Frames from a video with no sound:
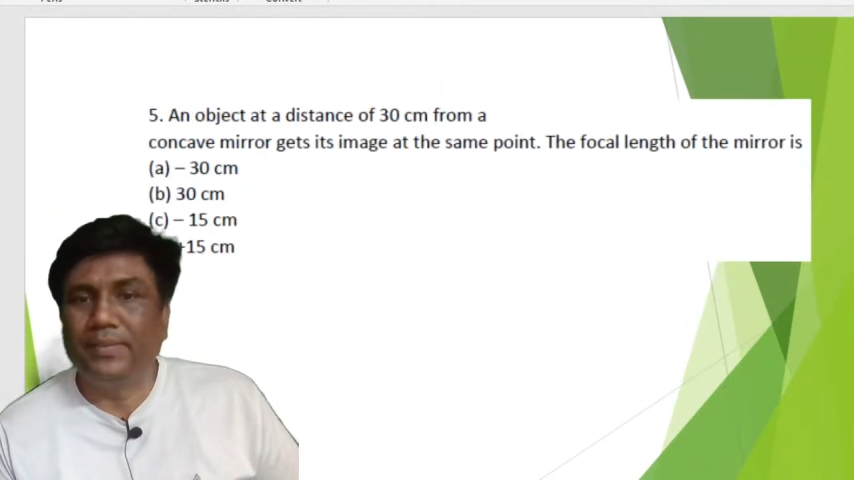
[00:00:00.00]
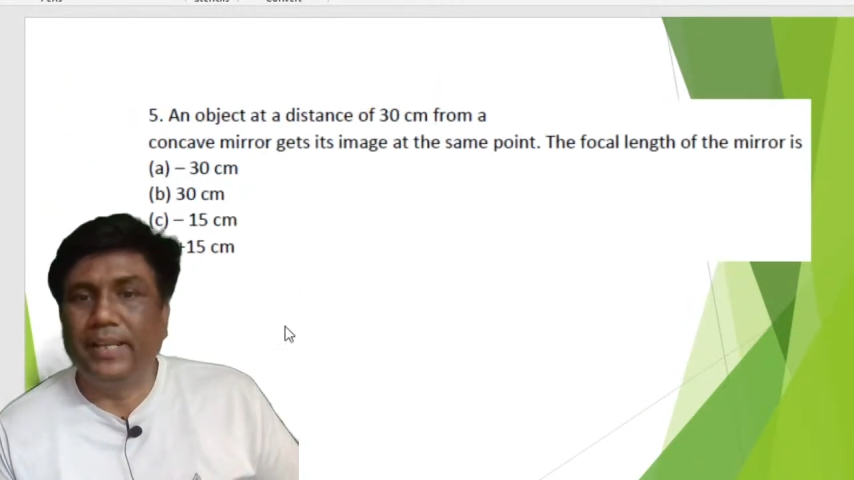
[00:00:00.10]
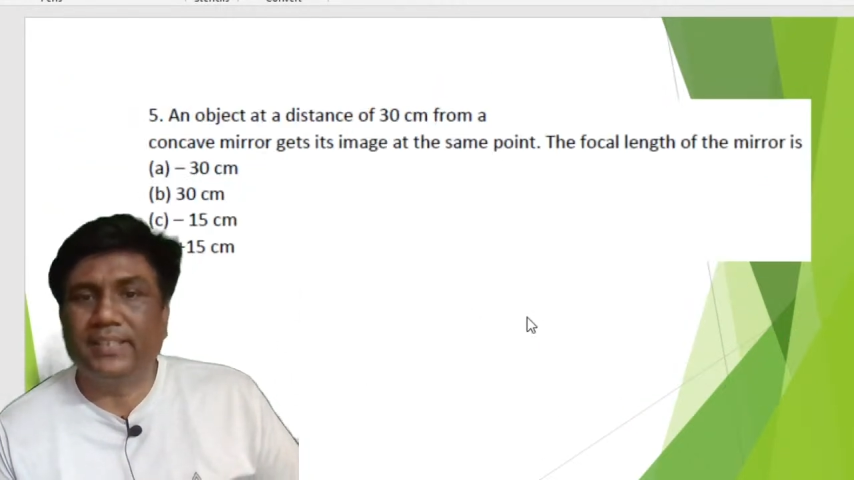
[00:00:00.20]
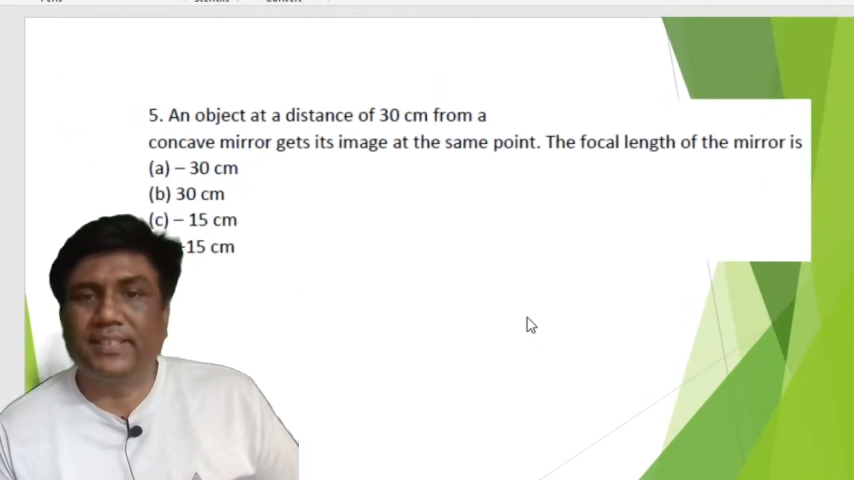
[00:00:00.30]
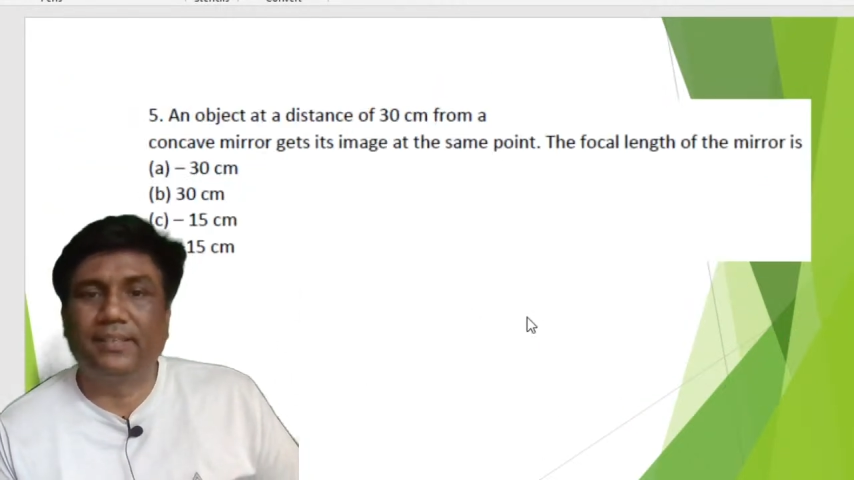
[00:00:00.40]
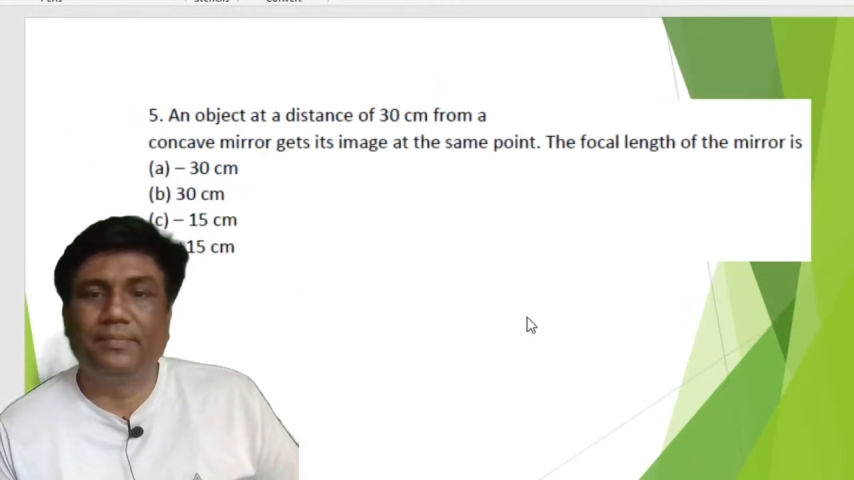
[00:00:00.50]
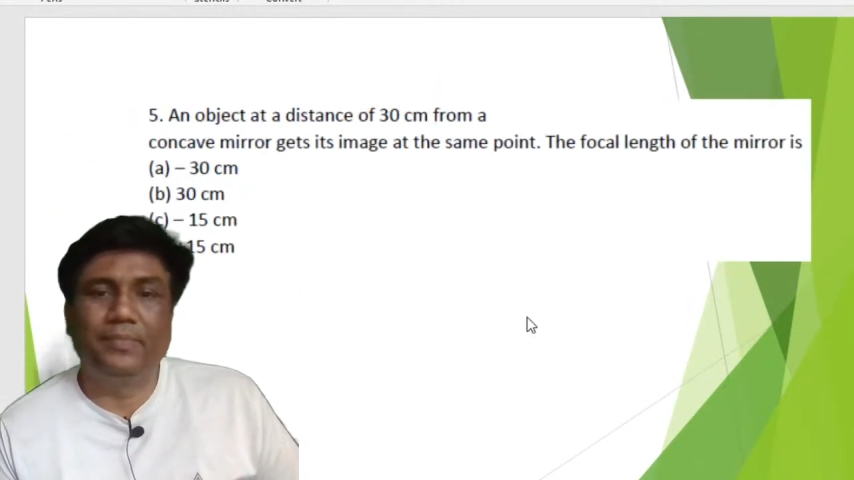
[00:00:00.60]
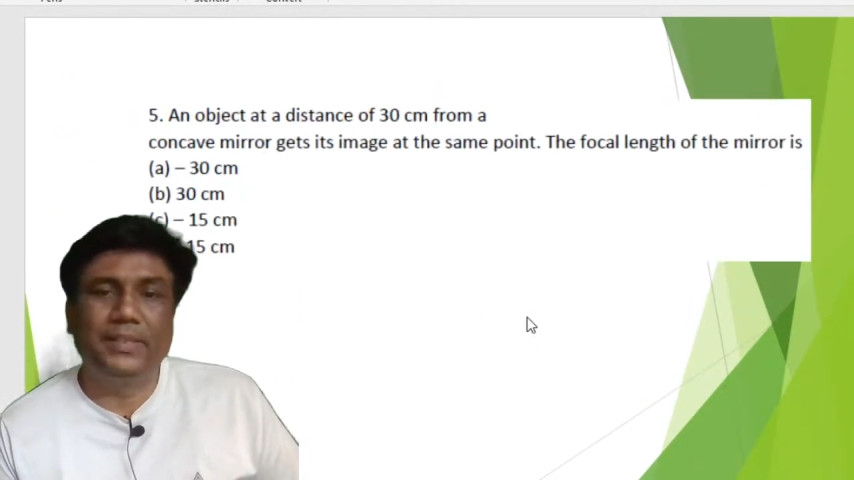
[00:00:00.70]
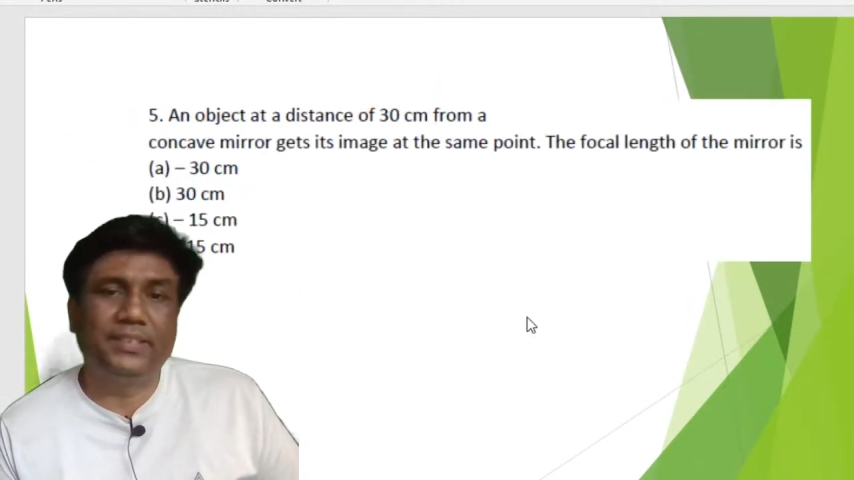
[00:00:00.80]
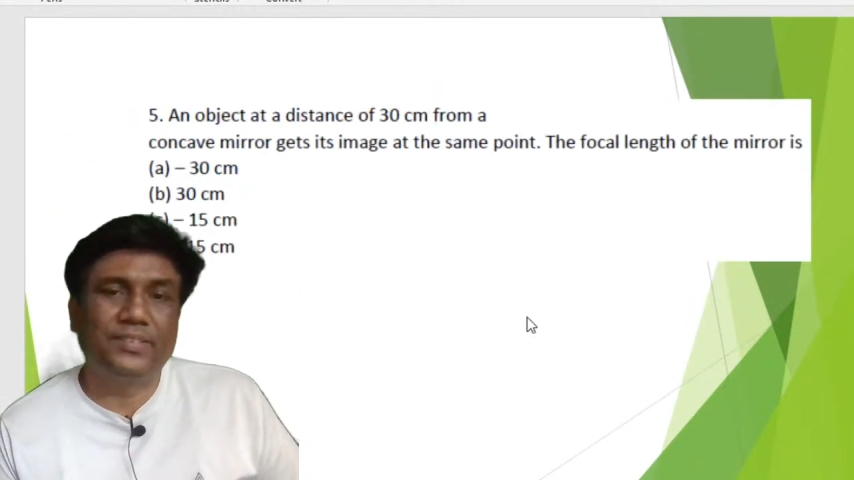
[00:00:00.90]
next.
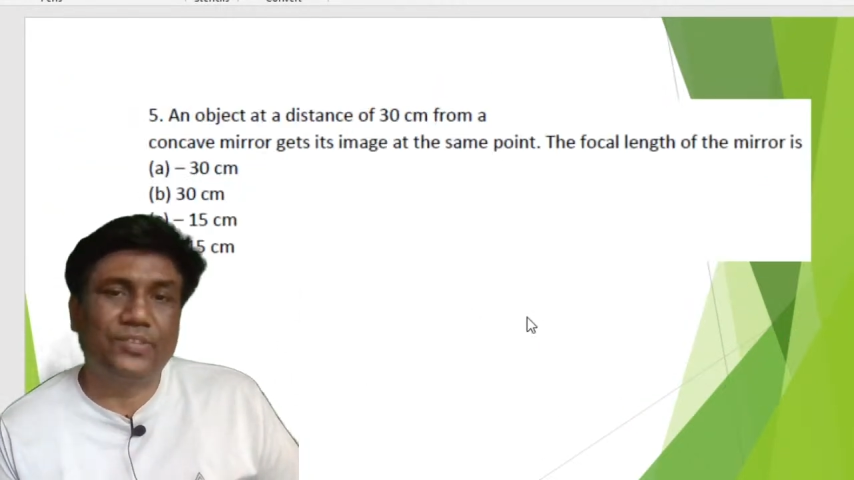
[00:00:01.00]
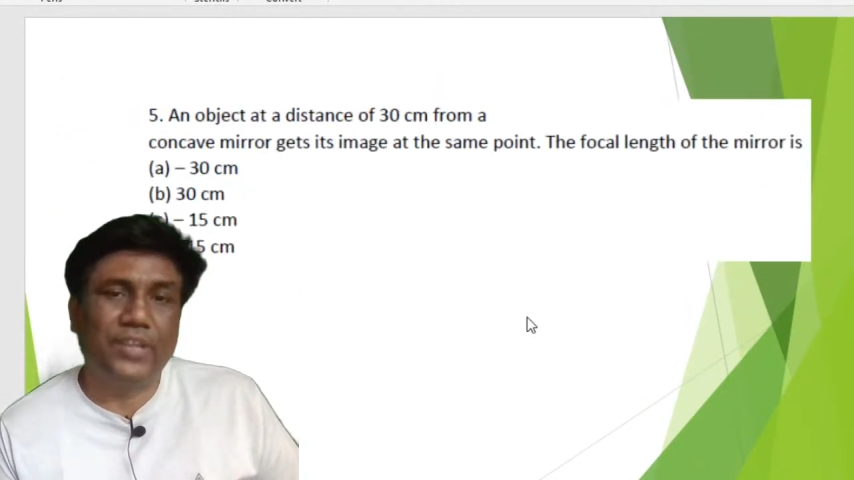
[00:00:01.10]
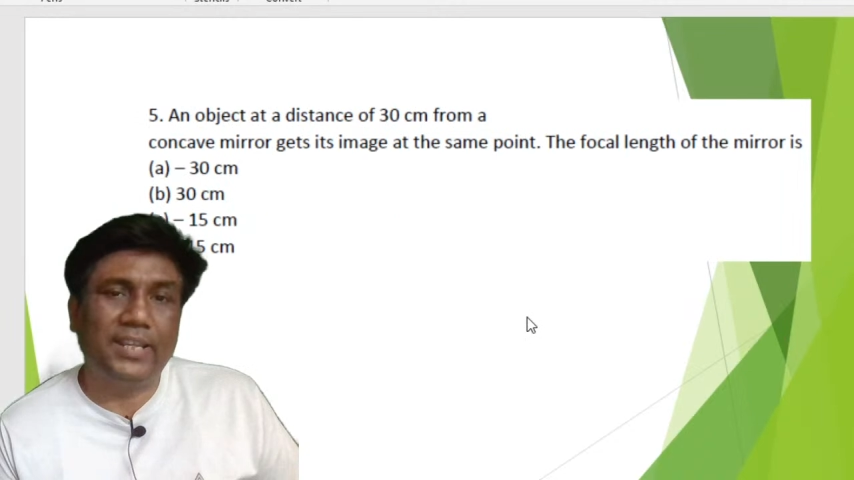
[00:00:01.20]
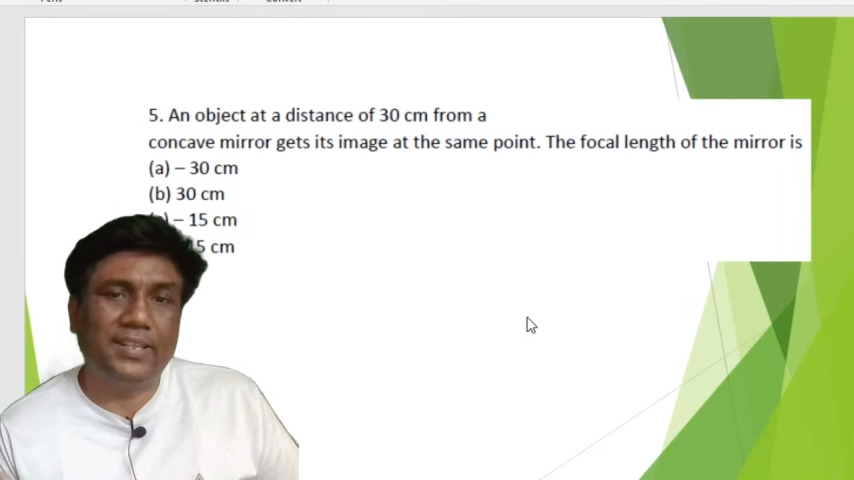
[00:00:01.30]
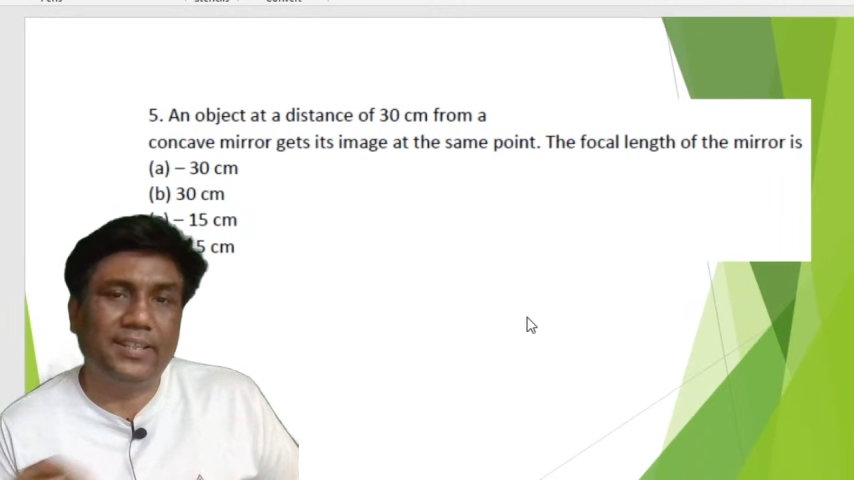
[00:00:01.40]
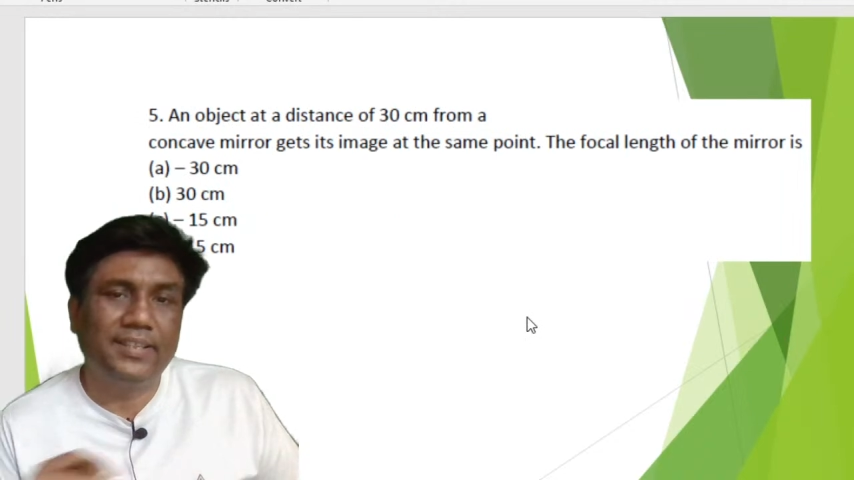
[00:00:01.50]
Please try it.